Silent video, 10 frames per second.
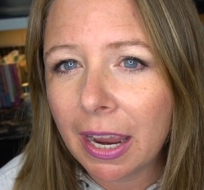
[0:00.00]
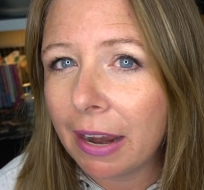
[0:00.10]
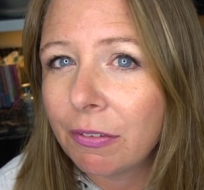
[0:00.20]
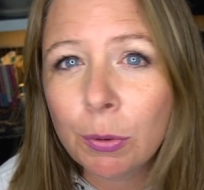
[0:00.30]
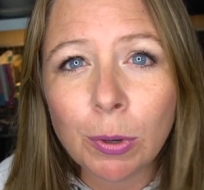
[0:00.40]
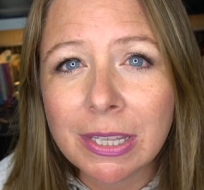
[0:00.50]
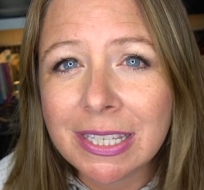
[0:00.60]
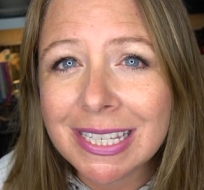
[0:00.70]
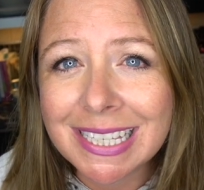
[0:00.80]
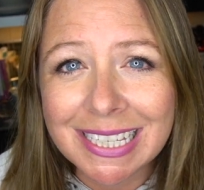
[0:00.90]
everyone
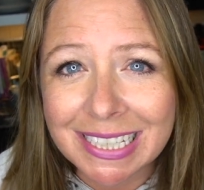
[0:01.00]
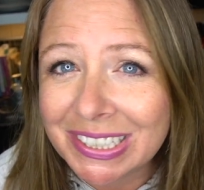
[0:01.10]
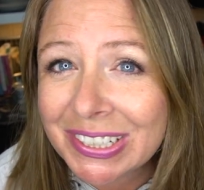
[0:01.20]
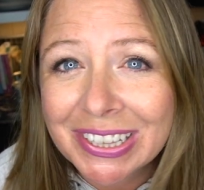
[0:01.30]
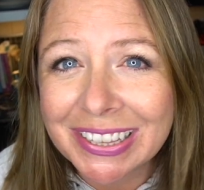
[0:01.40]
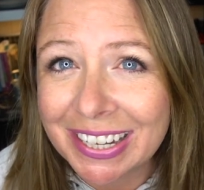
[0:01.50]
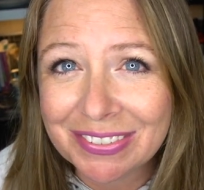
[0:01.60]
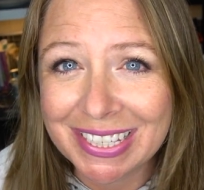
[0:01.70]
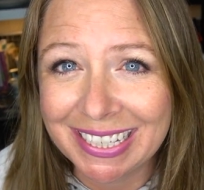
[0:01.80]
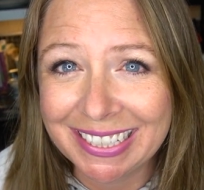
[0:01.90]
still
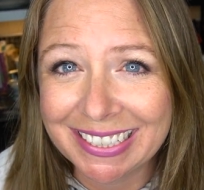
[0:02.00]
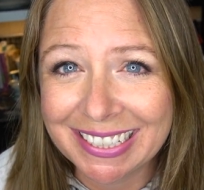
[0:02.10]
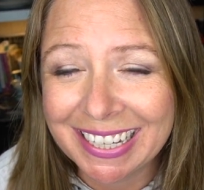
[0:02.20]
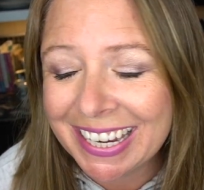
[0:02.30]
loves it.